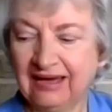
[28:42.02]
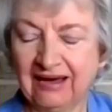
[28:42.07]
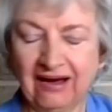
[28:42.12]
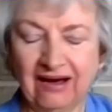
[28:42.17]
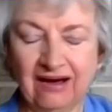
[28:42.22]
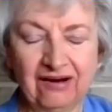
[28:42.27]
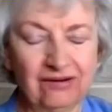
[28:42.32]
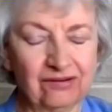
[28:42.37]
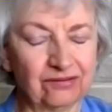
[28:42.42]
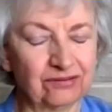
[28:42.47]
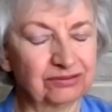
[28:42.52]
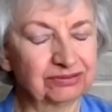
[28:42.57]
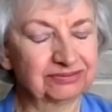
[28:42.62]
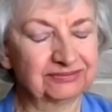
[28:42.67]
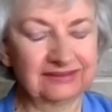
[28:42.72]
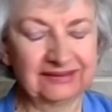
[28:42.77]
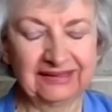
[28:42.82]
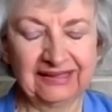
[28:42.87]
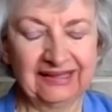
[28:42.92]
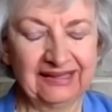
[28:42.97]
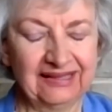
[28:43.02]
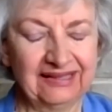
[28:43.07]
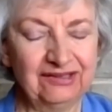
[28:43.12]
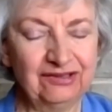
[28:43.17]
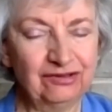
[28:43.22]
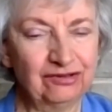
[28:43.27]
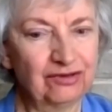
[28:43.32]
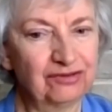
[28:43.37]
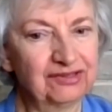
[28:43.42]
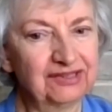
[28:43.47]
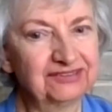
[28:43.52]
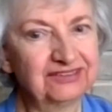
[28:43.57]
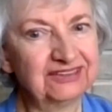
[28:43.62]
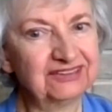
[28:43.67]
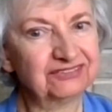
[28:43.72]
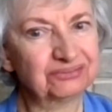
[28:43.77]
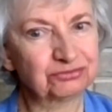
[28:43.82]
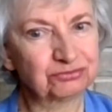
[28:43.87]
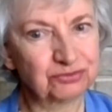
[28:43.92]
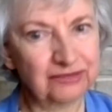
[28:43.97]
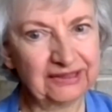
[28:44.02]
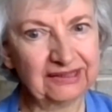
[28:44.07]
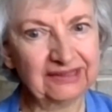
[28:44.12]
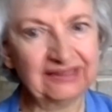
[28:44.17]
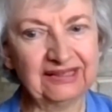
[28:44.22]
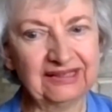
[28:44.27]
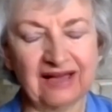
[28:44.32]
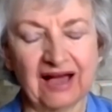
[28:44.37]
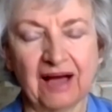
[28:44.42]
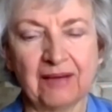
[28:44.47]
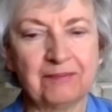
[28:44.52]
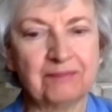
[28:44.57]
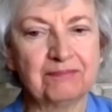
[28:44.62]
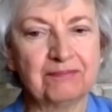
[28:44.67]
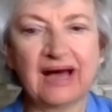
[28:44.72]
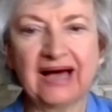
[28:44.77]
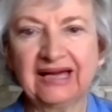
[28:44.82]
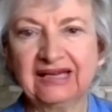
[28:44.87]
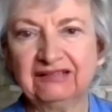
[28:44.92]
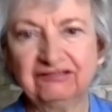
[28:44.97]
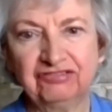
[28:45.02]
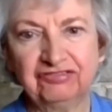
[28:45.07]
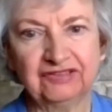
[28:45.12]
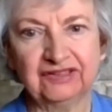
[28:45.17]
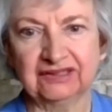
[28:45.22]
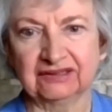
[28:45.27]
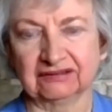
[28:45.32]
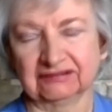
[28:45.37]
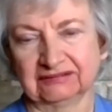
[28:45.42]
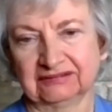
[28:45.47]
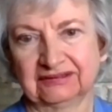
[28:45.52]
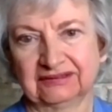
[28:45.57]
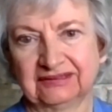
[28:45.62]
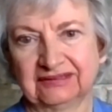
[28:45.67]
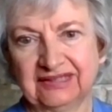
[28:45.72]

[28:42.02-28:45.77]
Mm-hmm. Oh, you know, this is really a minefield